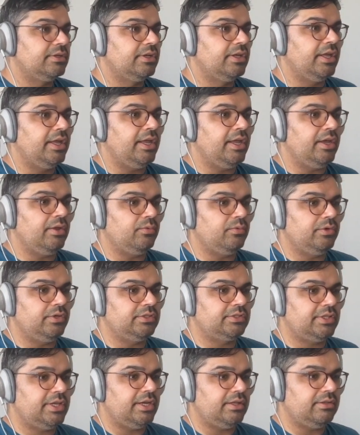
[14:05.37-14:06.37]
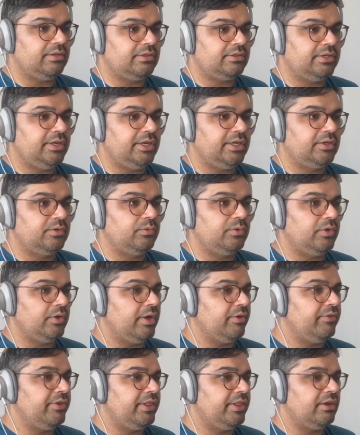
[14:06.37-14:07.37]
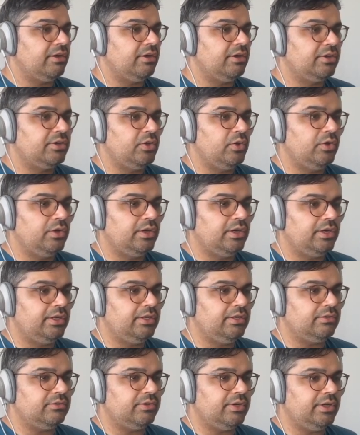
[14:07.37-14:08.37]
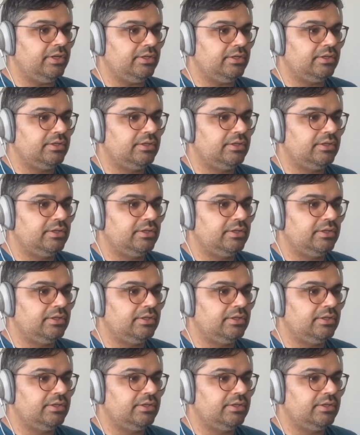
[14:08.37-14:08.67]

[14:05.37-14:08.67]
And what does that look like? We don't have anything hard coded in here, right?